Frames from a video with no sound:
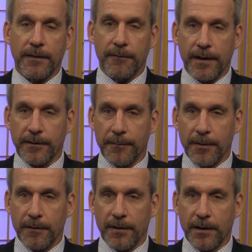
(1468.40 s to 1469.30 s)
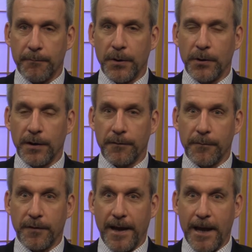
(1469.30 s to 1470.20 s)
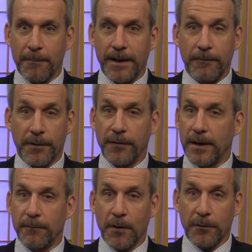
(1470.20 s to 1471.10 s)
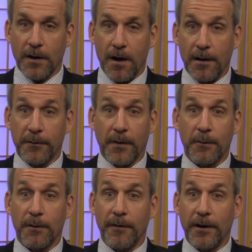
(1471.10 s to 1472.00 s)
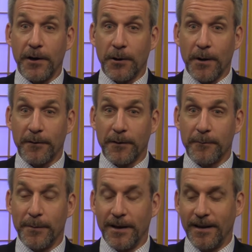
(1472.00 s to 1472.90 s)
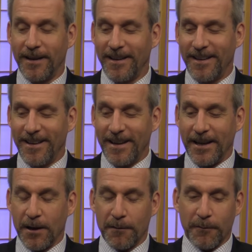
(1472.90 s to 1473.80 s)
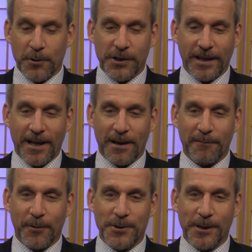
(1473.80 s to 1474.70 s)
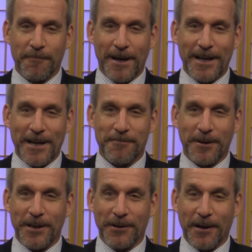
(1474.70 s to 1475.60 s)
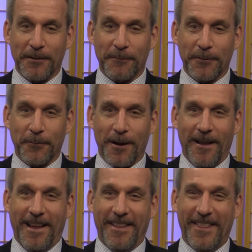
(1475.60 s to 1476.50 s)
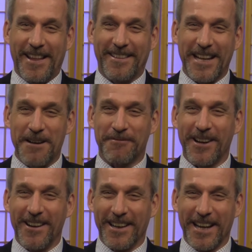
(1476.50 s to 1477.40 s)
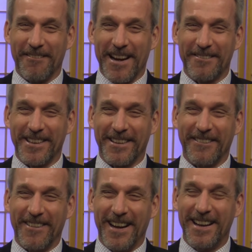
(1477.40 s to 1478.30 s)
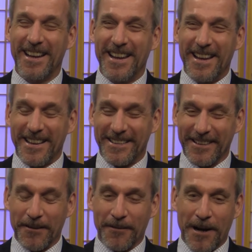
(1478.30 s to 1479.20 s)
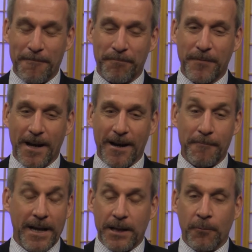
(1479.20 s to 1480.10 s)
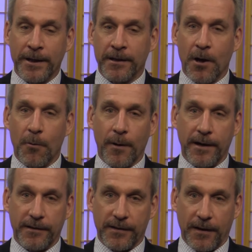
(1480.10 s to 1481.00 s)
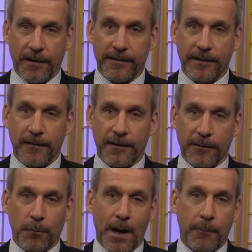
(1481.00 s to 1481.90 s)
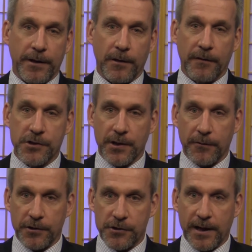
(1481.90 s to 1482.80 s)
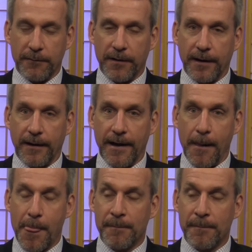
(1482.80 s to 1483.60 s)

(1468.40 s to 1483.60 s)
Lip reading: the victim of a computer scam. He received those calls. They were very aggressive, but fortunately and unfortunately, my dad's pretty aggressive as well. They stopped calling him after a while. So, and he wouldn't know where to turn. So this is why we do this show, to try to figure it out.